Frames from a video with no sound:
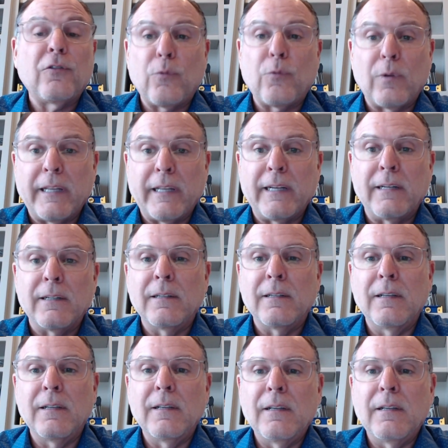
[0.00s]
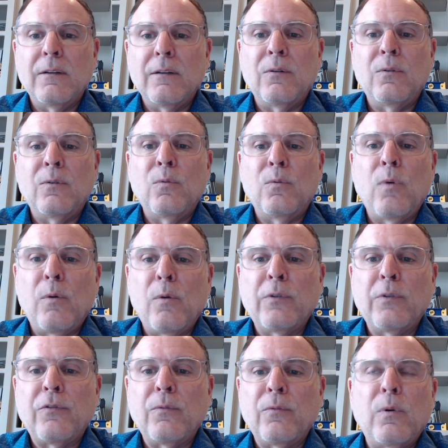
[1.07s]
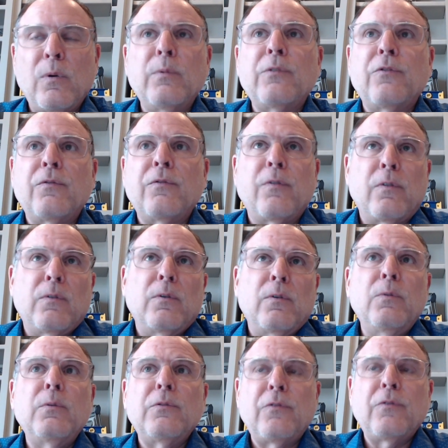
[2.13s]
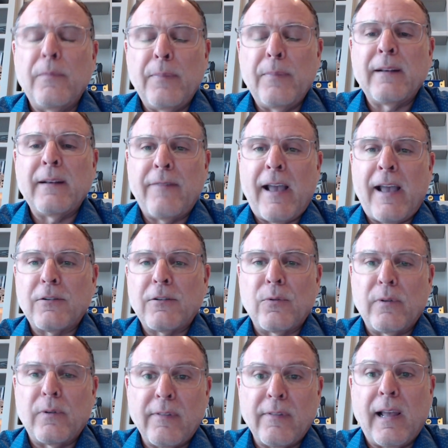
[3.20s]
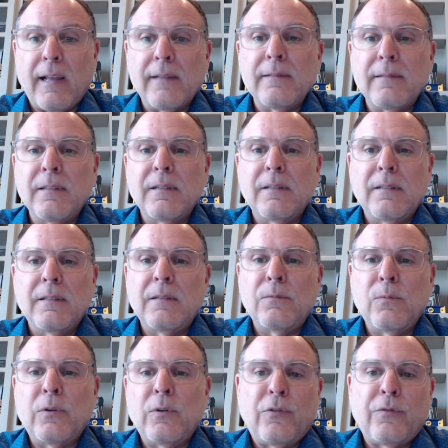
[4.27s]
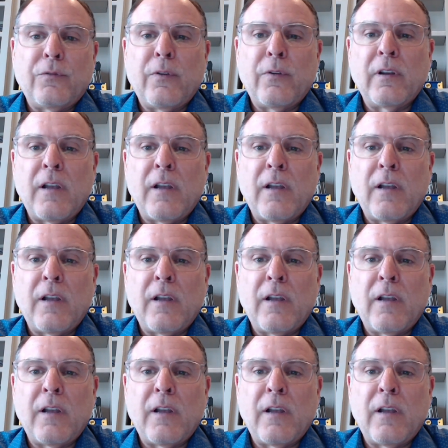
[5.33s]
related. Who was the benefactor of that? Was it for the